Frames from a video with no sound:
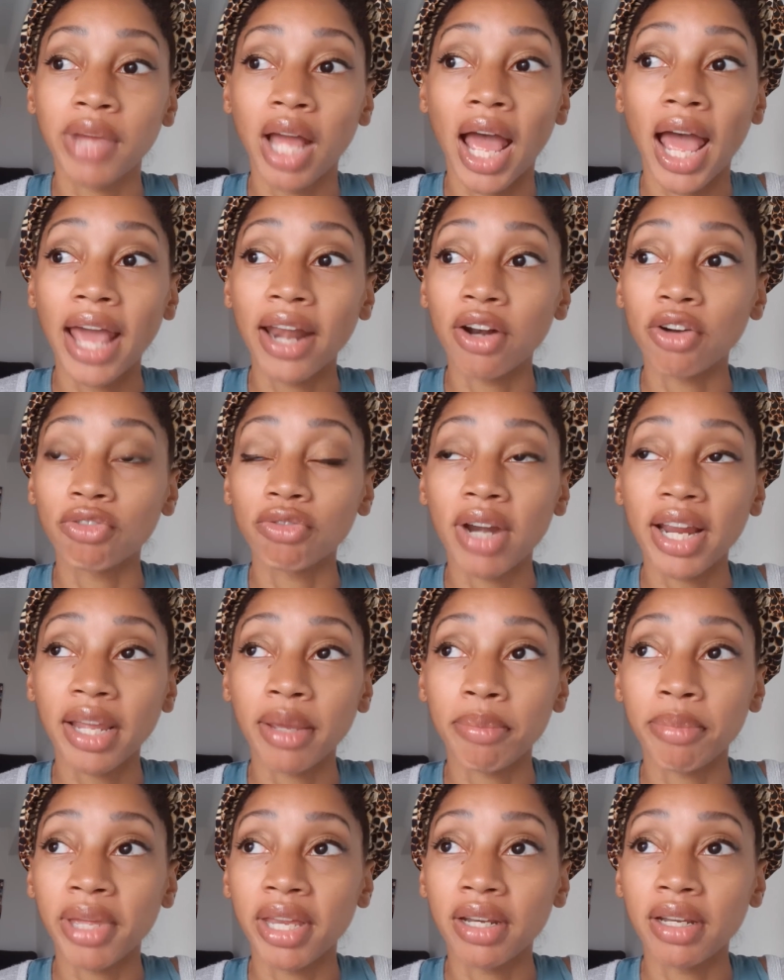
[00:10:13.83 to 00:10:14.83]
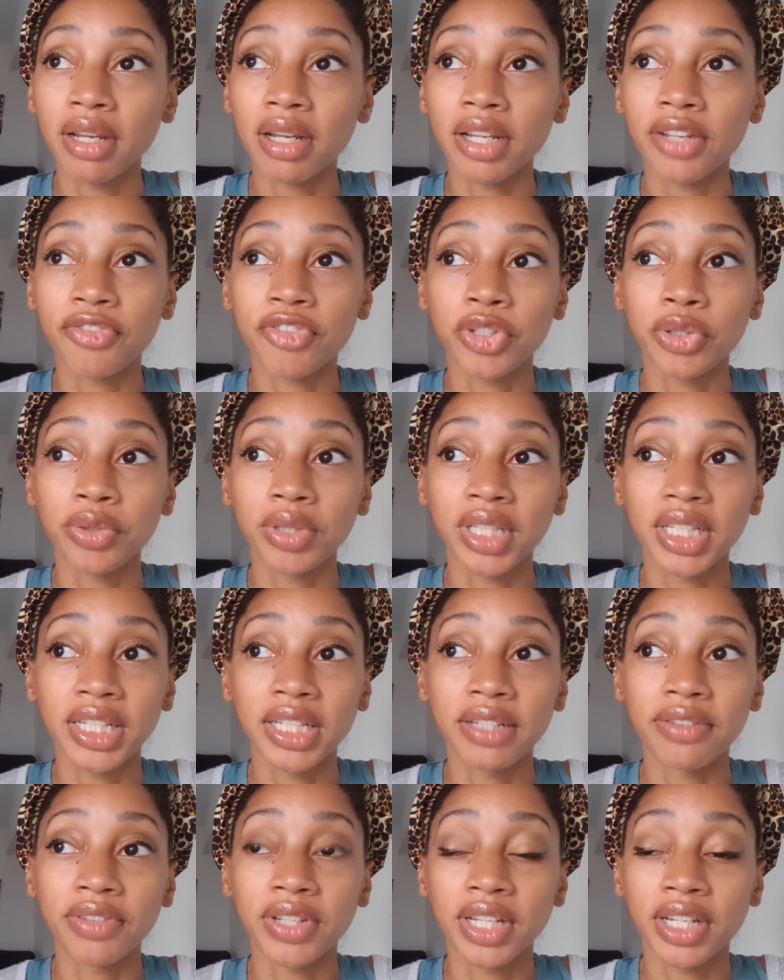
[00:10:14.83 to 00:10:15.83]
I don't recommend it if you
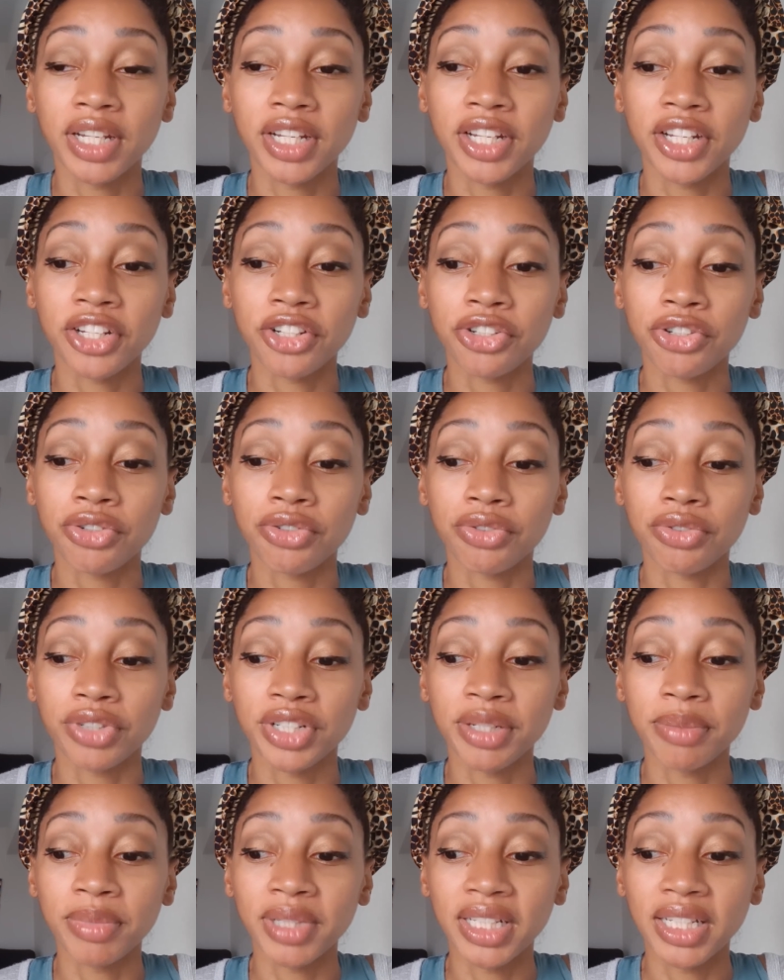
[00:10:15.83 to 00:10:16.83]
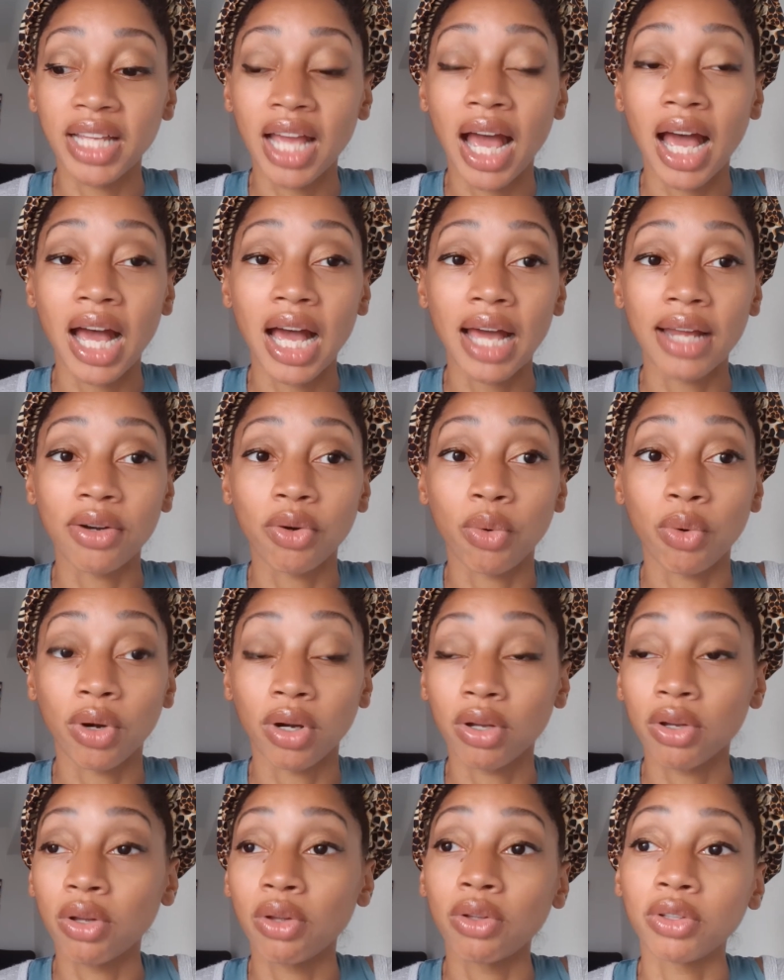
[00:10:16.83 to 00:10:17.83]
live in an extremely hot or
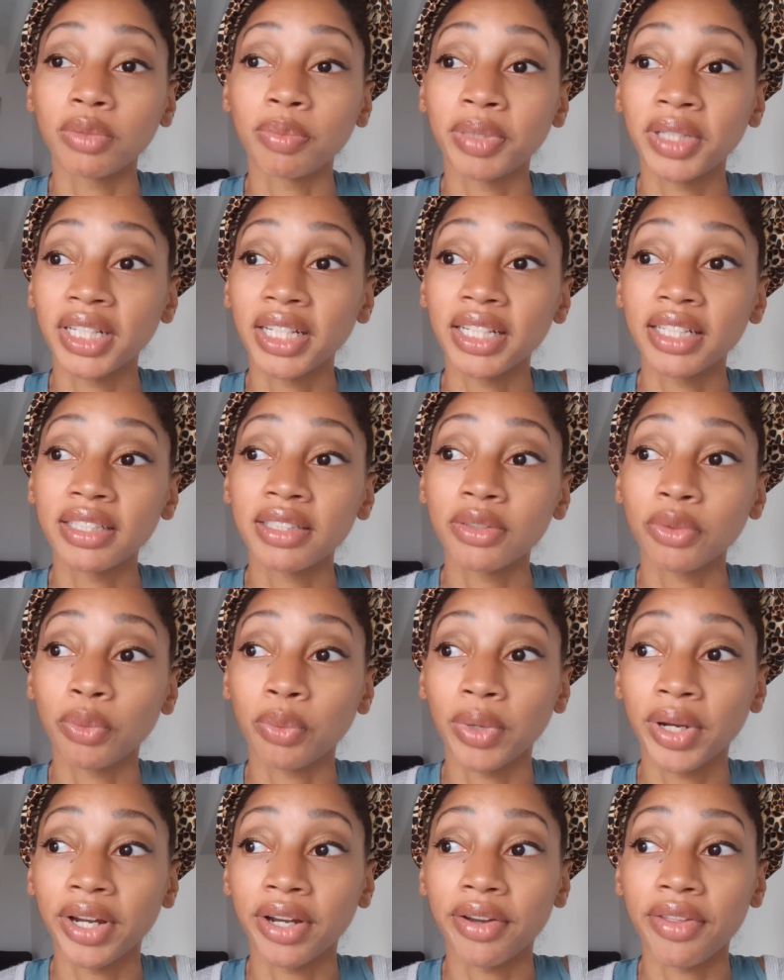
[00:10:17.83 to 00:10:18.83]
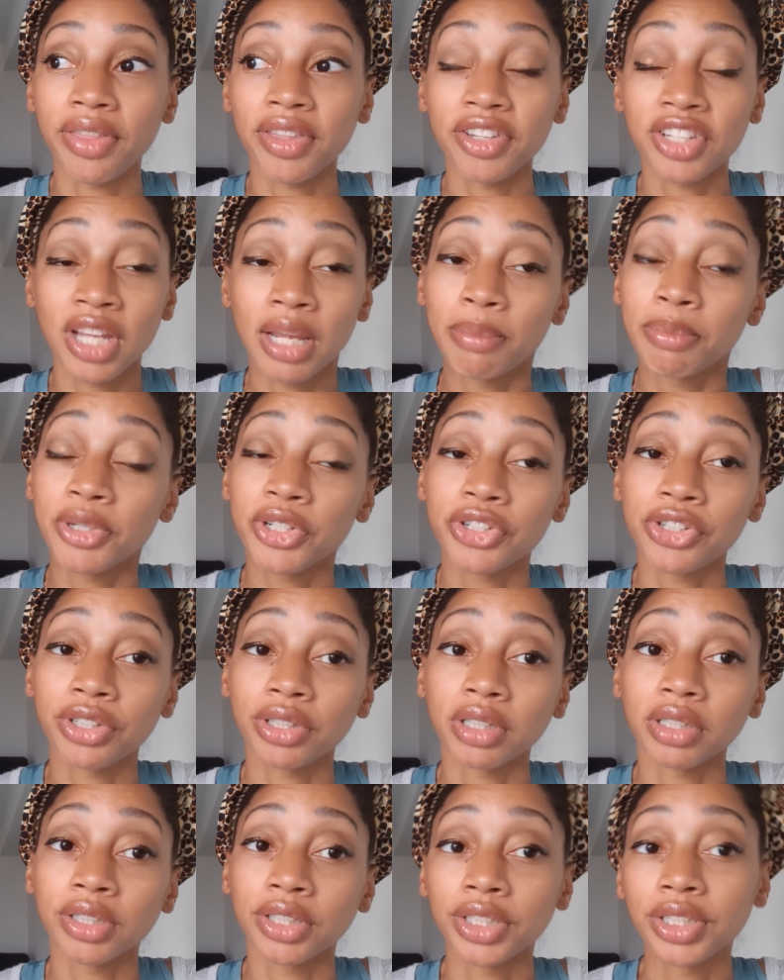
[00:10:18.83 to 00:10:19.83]
cold place where the
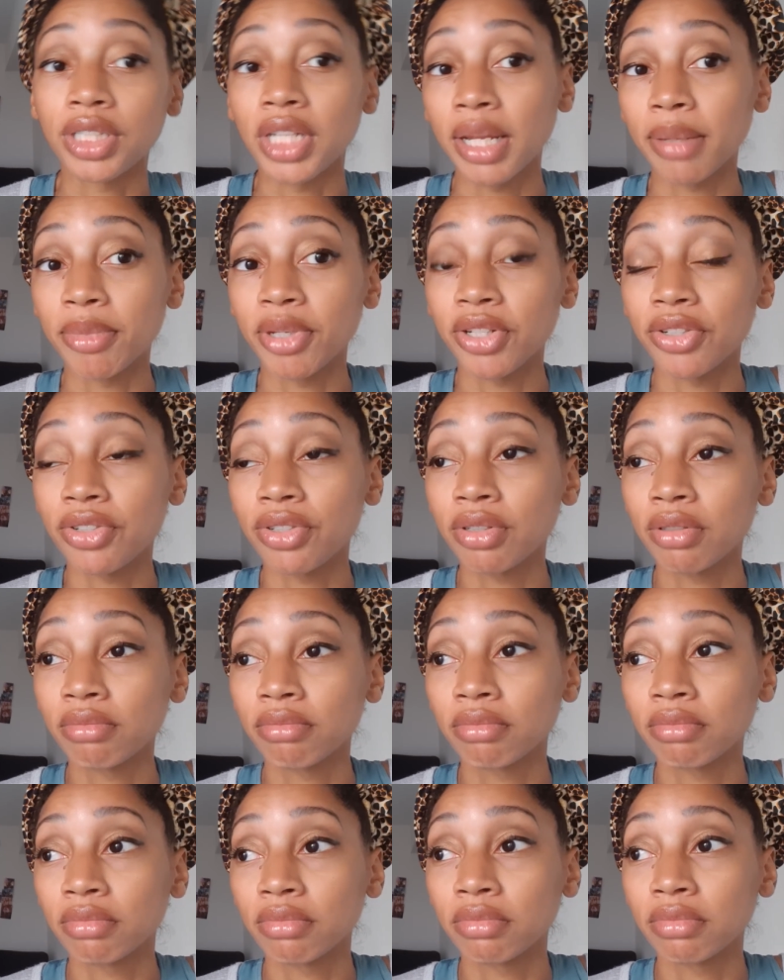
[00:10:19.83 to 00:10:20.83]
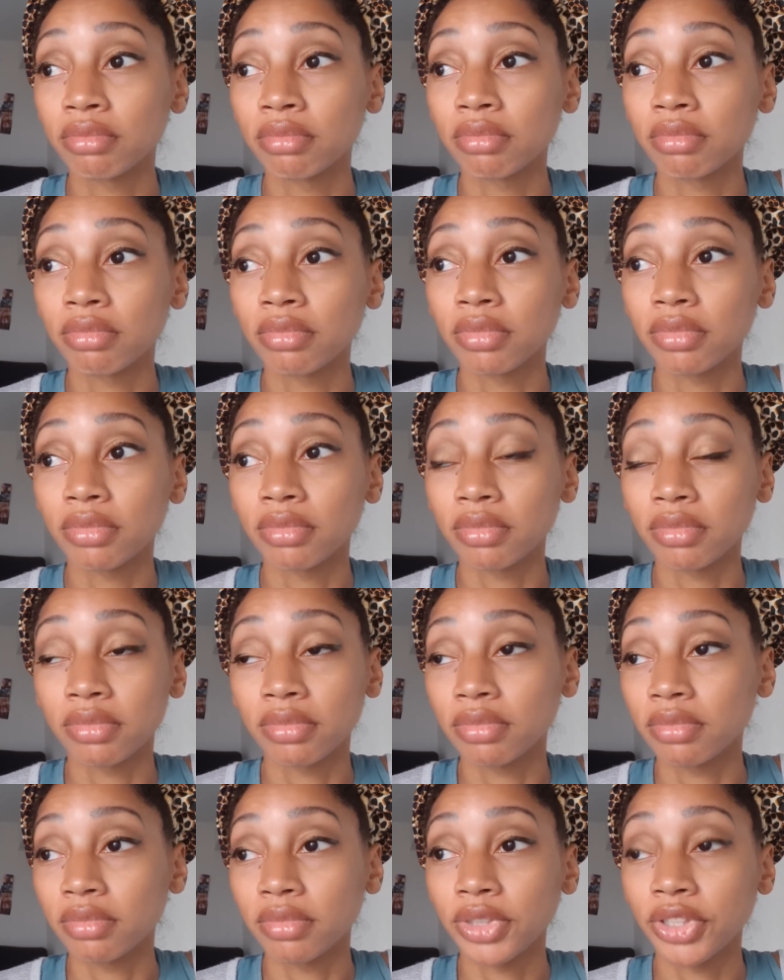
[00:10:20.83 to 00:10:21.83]
temperature could damage
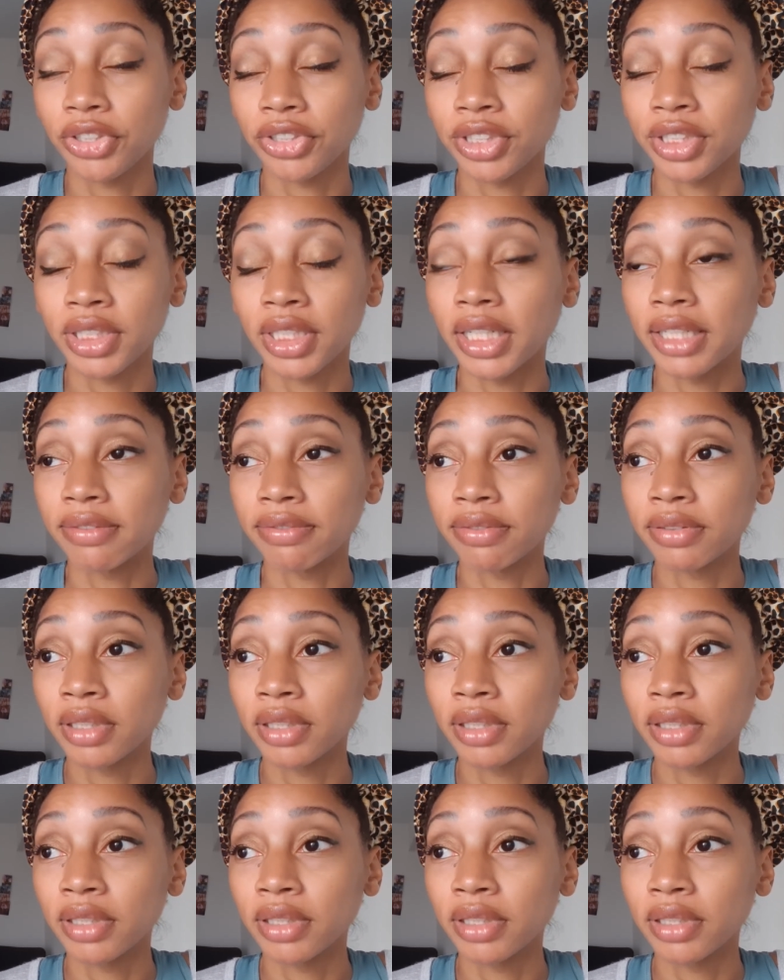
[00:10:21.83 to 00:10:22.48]
your stuff.